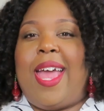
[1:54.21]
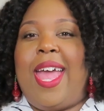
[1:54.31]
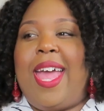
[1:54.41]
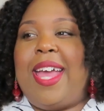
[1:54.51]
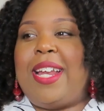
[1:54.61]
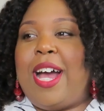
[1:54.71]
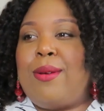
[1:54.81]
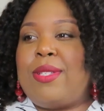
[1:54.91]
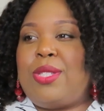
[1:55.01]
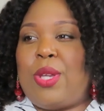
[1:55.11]
And
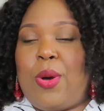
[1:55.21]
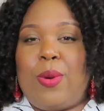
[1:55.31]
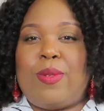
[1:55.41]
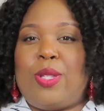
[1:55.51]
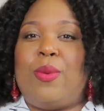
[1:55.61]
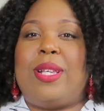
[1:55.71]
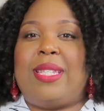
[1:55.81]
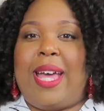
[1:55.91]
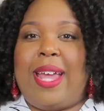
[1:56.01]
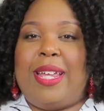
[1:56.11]
I was so, so
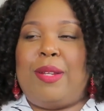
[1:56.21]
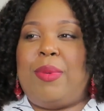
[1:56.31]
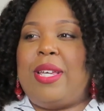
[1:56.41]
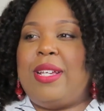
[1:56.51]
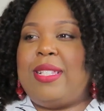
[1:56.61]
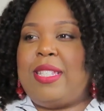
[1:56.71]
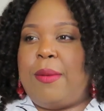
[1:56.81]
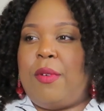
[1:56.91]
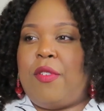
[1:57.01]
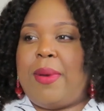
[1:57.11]
excited because
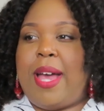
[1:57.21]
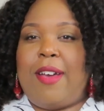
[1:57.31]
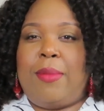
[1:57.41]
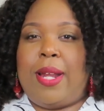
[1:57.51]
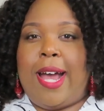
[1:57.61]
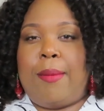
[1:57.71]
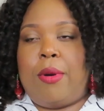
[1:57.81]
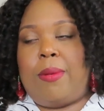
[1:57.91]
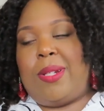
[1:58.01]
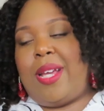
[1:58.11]
some of them I have been
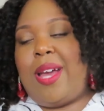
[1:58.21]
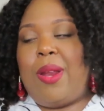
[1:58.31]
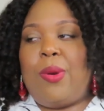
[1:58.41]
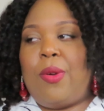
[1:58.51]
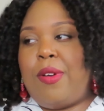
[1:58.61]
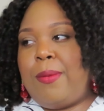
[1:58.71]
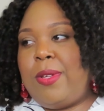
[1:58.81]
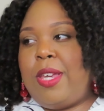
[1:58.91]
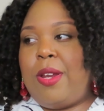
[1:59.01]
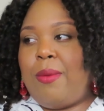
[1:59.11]
eyeballing. I'm like, I don't know if I'm
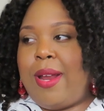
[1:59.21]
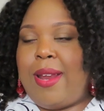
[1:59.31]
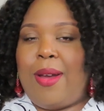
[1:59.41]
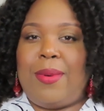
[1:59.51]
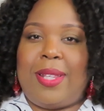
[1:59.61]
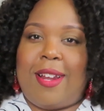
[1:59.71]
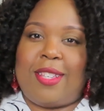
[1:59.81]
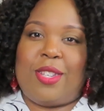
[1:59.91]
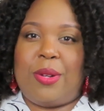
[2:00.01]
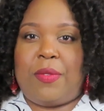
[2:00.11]
going to get it right now. And then
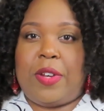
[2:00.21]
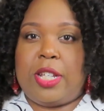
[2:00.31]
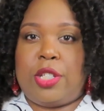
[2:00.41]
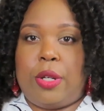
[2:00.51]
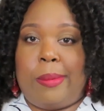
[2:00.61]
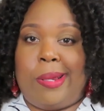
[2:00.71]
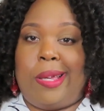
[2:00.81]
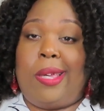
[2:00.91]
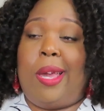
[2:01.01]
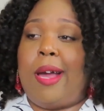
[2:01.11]
I saw them flash out and I'm
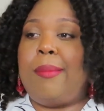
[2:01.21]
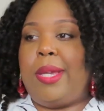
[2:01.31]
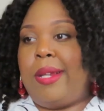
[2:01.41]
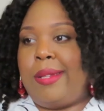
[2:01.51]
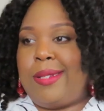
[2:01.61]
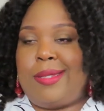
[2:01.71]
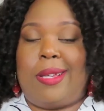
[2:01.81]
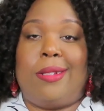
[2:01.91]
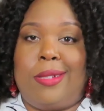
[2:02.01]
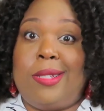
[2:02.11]
like, yeah, I'm getting it. It's
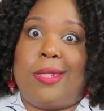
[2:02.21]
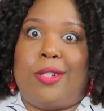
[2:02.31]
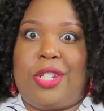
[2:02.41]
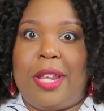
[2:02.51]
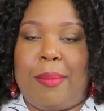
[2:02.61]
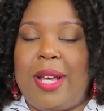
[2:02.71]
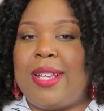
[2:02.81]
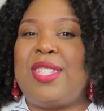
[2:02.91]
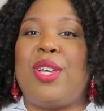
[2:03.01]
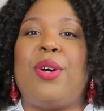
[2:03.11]
like, was under 10
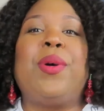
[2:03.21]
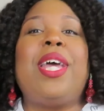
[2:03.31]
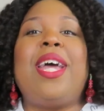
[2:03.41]
bucks. So